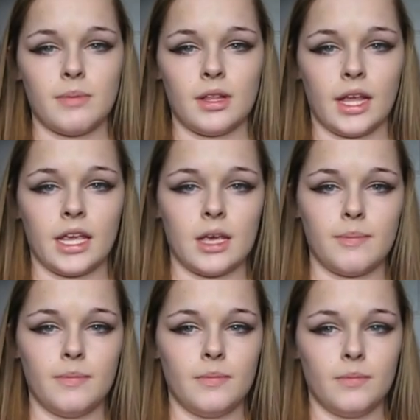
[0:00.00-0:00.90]
me like
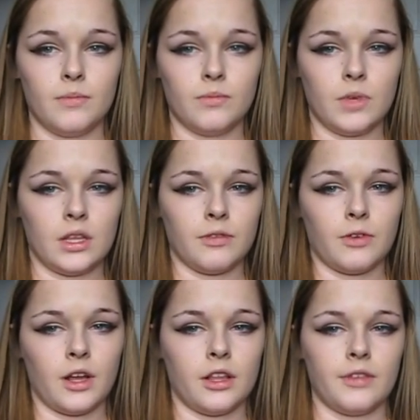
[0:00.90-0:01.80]
get in the
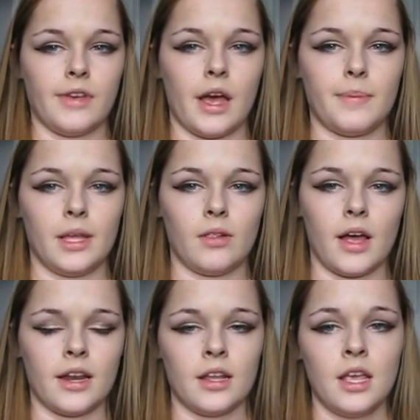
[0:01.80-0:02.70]
front of the VIP
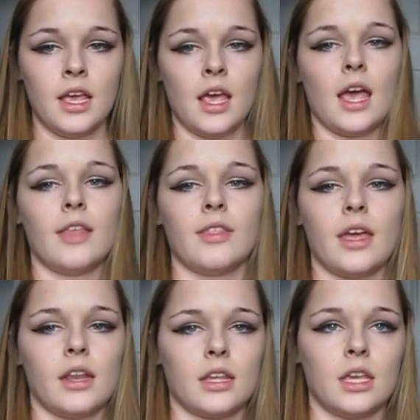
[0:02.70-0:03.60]
line, and
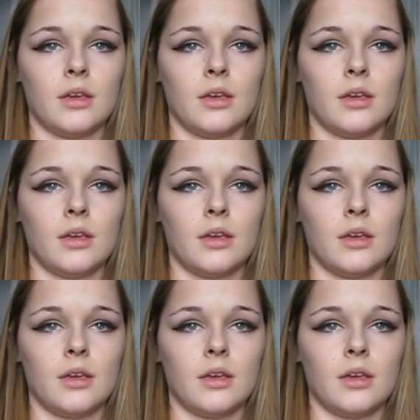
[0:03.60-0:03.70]
then